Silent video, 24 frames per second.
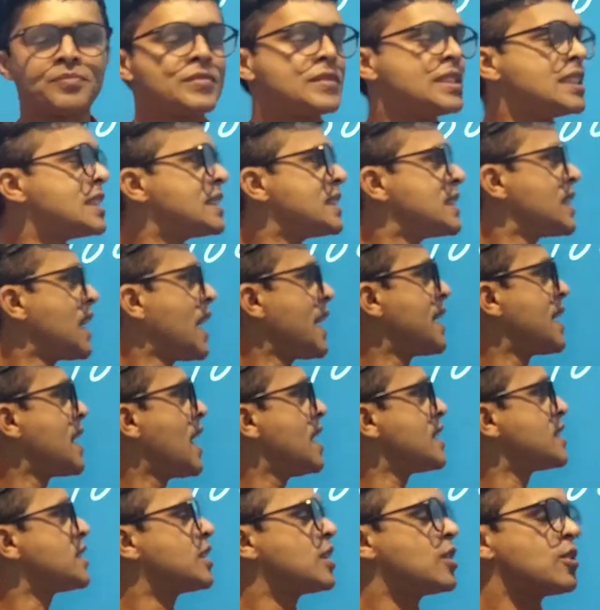This is read
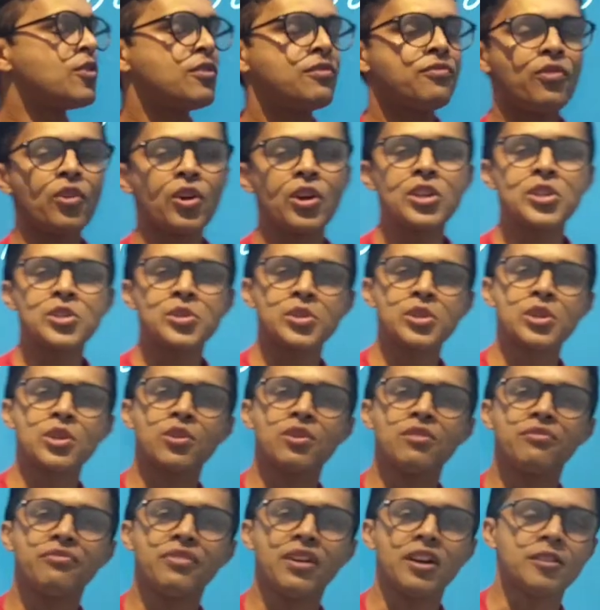as
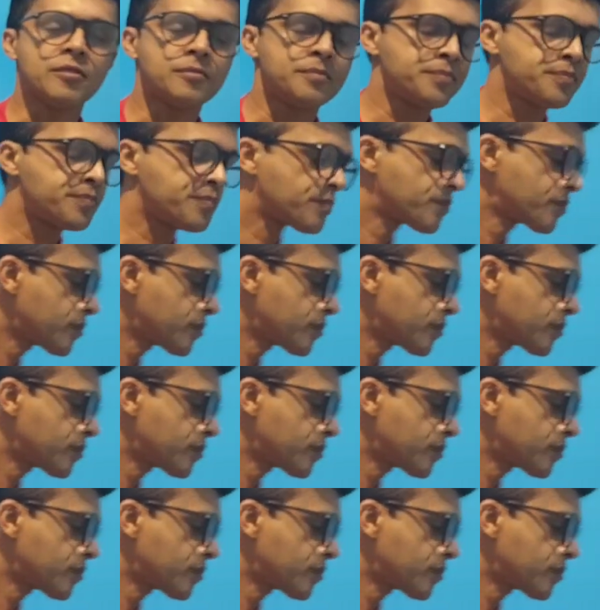0.05.